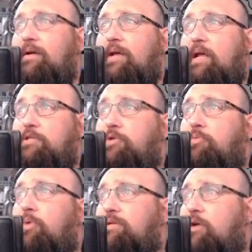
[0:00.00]
and she
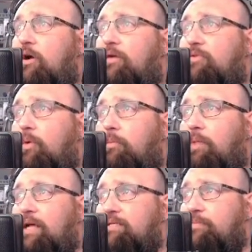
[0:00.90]
rushed off to a
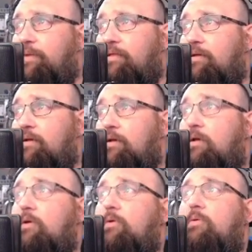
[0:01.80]
blacksmith,
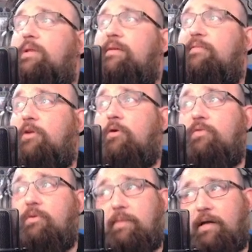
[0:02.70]
who lived
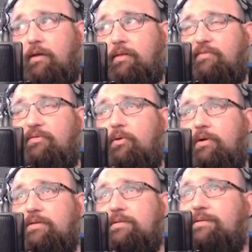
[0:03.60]
over beyond the
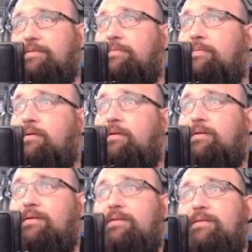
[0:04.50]
forest.
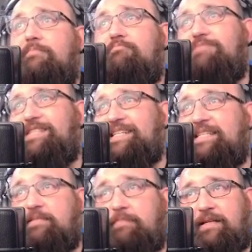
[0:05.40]

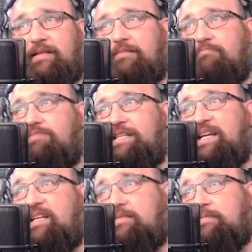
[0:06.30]
Blacksmith,
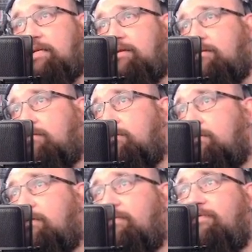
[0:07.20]
blacksmith,
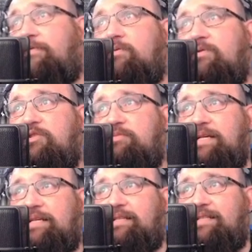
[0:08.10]
forge me
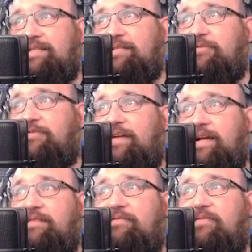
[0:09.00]
a little
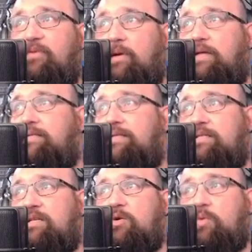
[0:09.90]
fine voice as
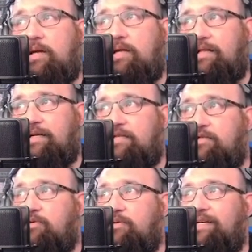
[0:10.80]
quickly as
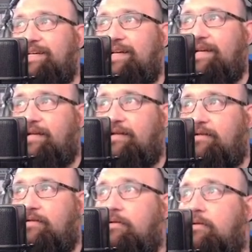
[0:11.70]
you can,
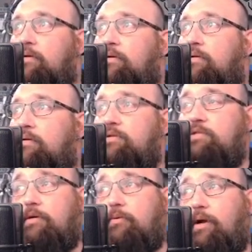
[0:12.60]

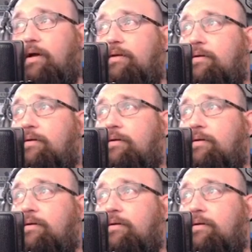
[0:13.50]
she cried.